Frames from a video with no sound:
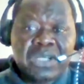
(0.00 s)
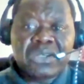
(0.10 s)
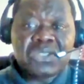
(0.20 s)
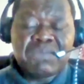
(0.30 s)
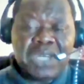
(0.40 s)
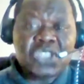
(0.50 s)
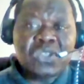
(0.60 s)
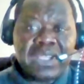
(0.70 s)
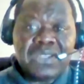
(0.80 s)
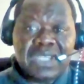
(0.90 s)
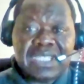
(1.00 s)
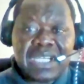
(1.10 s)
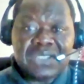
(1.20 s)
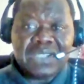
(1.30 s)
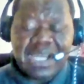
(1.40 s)
make sure that these
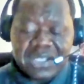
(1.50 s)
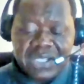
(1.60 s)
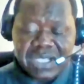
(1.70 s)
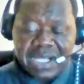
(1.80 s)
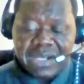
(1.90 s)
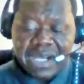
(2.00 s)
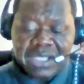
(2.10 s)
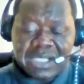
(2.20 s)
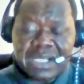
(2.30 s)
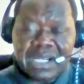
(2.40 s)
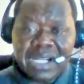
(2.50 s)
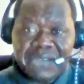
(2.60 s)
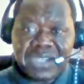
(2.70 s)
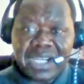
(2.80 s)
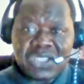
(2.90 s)
cattle herders are actually
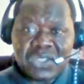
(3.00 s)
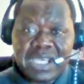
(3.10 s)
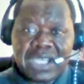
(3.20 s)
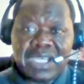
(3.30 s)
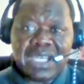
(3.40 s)
left Kajo-Keji,